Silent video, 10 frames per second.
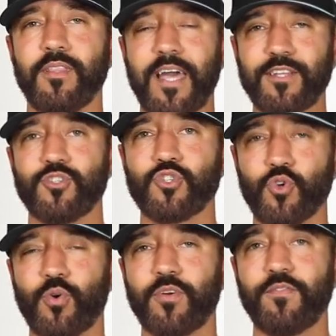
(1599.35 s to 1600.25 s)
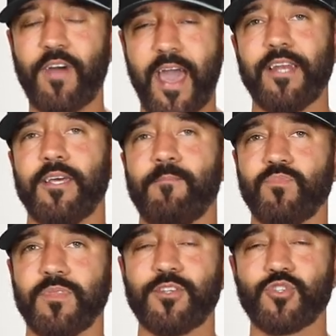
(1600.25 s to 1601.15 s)
that stored fat,
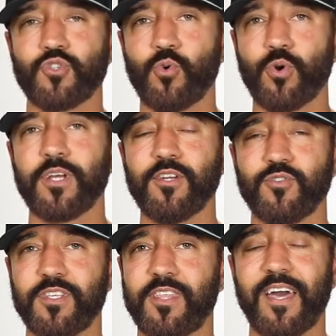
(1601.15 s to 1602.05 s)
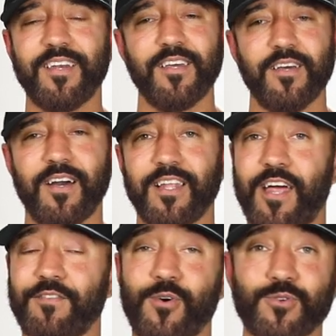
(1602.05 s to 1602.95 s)
that stored energy that a
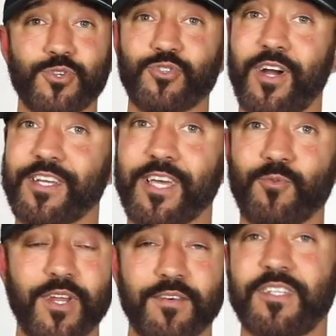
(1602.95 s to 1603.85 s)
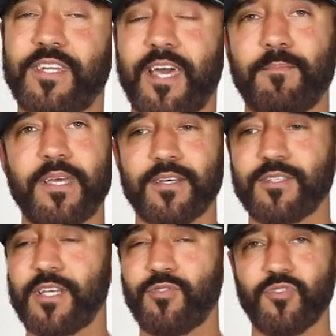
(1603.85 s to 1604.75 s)
lot of folks are trying to get rid of today,
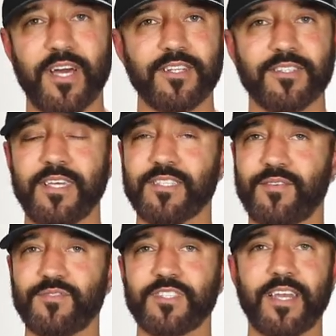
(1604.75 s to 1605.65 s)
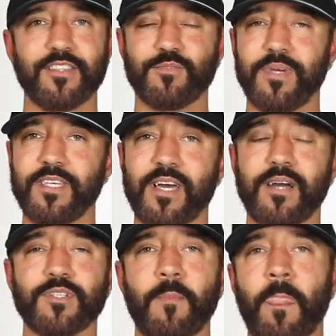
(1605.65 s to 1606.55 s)
because here in the United States, I've cited this many
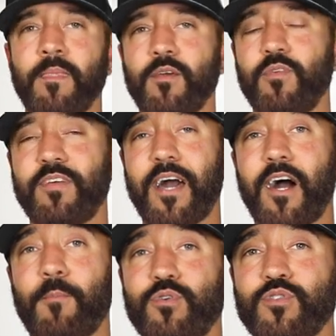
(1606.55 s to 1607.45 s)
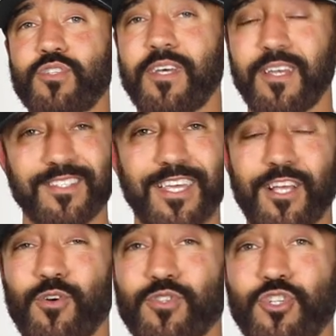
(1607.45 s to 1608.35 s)
times, we've got upwards, it's getting
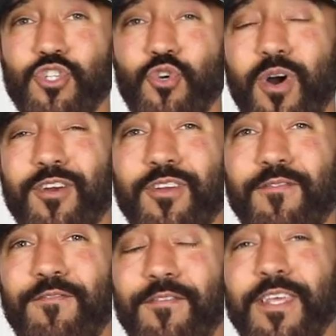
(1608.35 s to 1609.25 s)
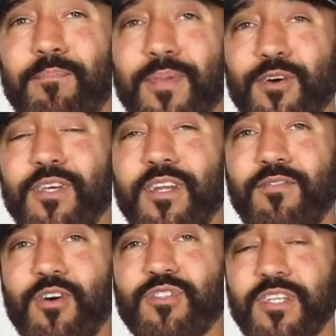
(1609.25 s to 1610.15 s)
close to two hundred fifty million
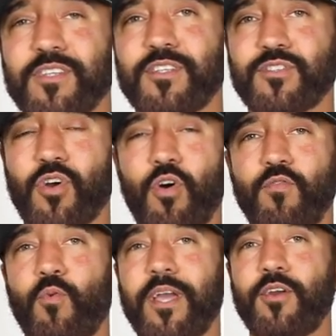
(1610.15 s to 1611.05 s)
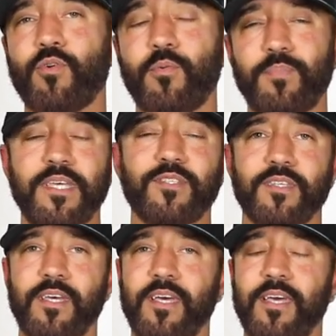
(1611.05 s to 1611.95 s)
of our citizens are overweight or obese.